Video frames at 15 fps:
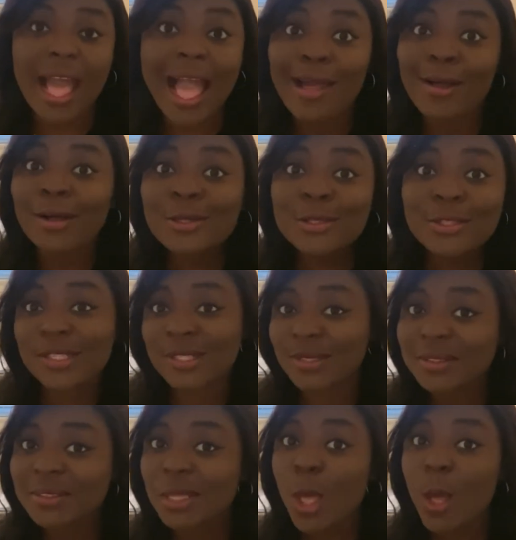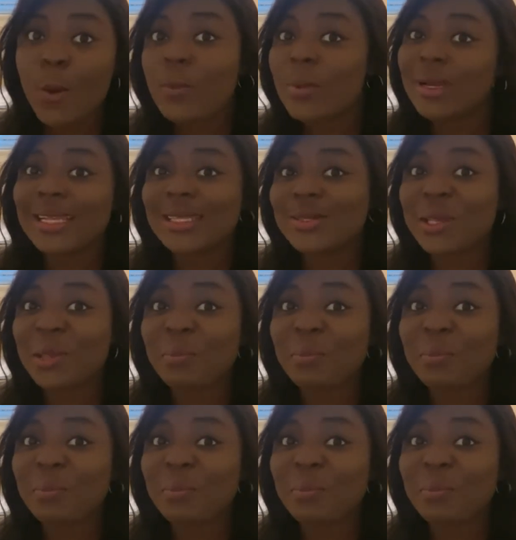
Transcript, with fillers: I also wanted to